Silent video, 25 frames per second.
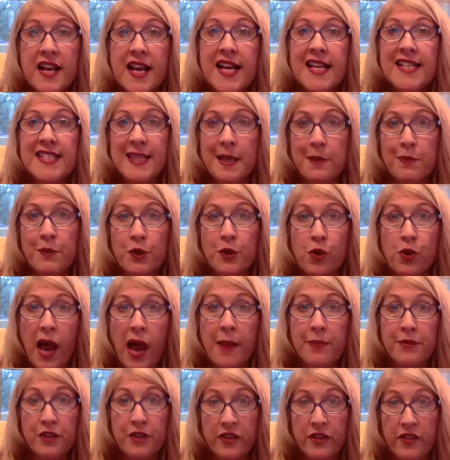
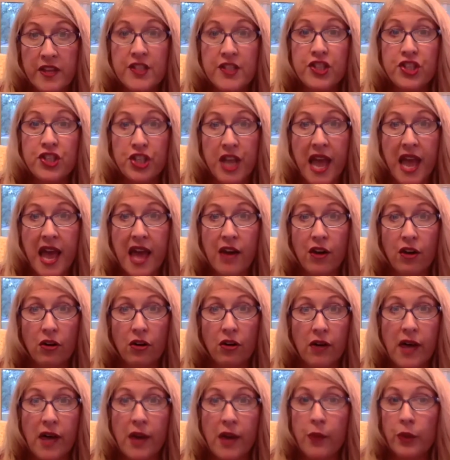subscribe to this channel
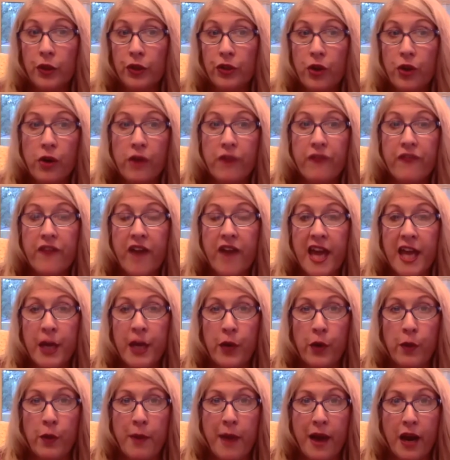and we'll notify you
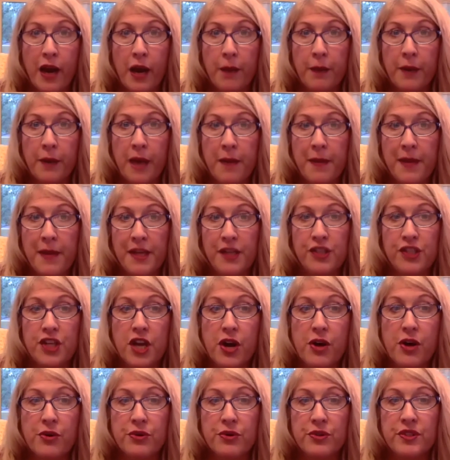about upcoming
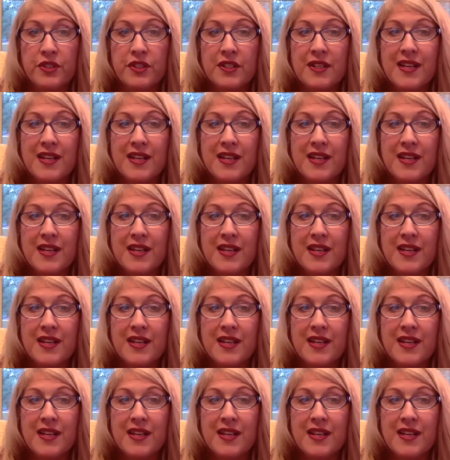shows.